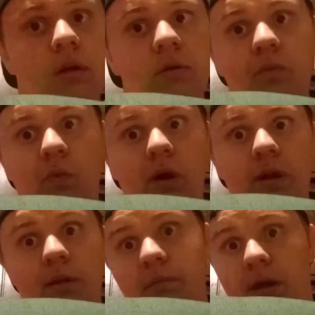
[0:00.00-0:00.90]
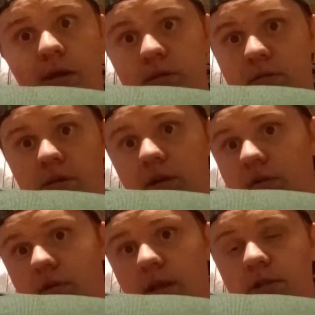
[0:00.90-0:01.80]
One, I'm not under
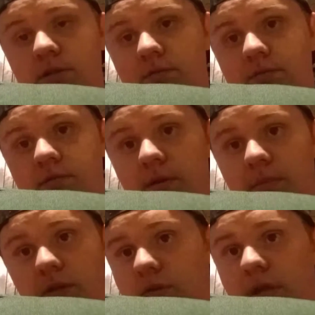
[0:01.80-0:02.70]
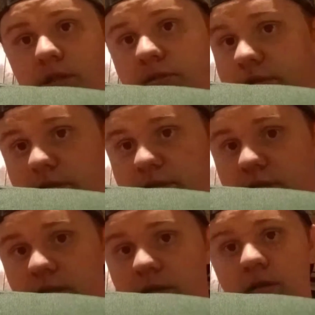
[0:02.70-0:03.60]
the age of, I'm under the age of
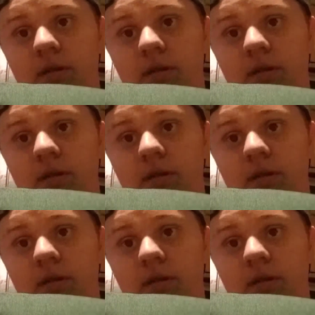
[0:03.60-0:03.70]
16.